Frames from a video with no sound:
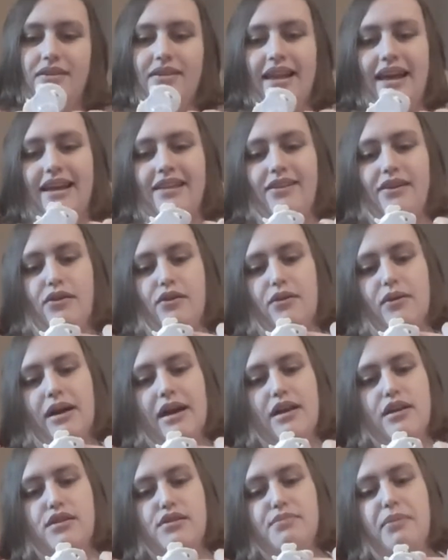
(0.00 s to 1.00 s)
like little
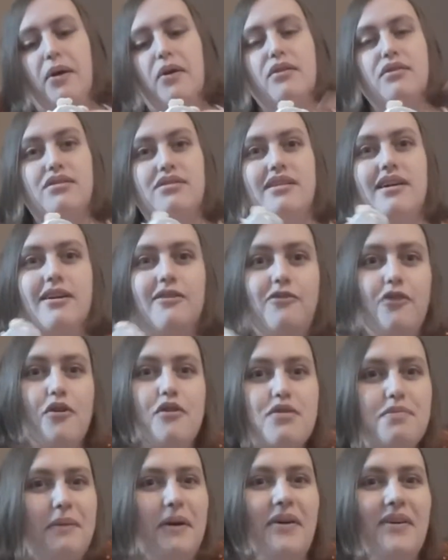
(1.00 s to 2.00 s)
spots for
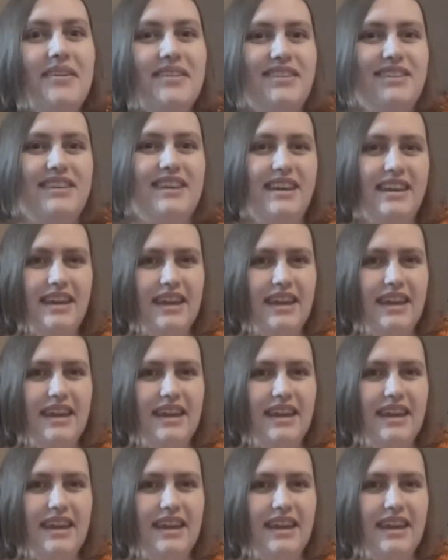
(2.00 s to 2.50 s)
Spot.